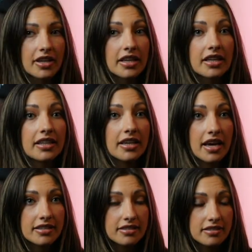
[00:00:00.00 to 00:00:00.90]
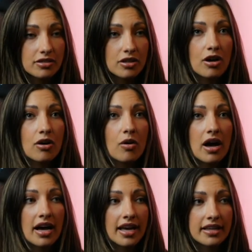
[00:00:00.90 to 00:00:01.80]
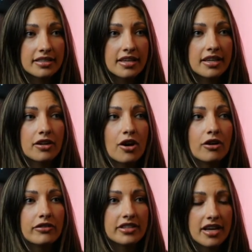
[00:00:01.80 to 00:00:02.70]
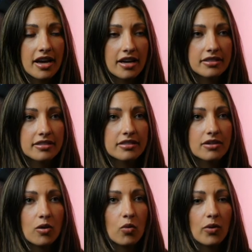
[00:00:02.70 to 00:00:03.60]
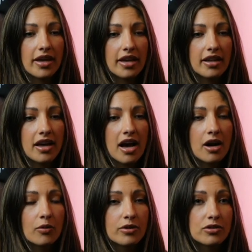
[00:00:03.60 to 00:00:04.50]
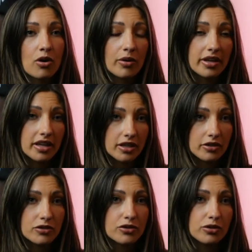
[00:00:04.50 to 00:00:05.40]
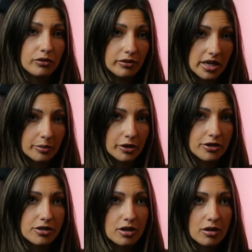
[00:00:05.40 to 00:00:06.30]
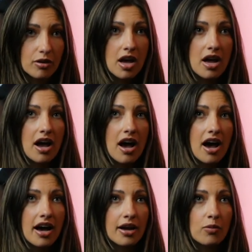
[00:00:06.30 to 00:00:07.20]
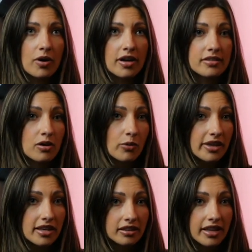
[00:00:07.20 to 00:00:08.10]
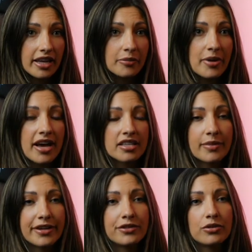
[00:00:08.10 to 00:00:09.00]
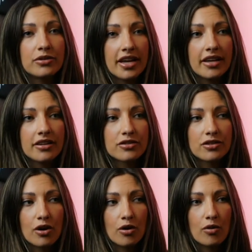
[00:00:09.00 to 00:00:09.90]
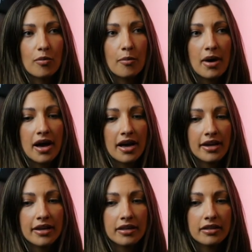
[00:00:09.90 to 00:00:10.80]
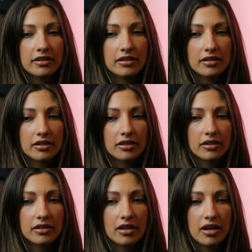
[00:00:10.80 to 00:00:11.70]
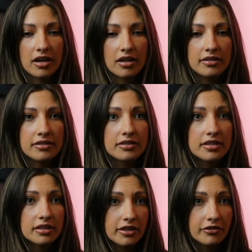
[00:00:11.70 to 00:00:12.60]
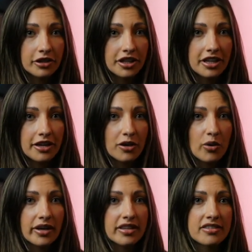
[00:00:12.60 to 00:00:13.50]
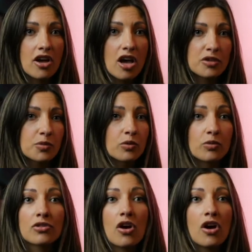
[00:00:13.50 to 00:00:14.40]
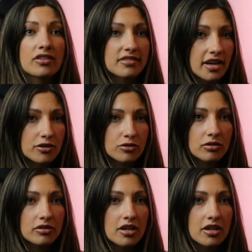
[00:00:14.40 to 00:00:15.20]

Yes, so I had to take a COVID test when I was going into labor. So I was a week late past my due date. So my delivery and going into the hospital was all scheduled.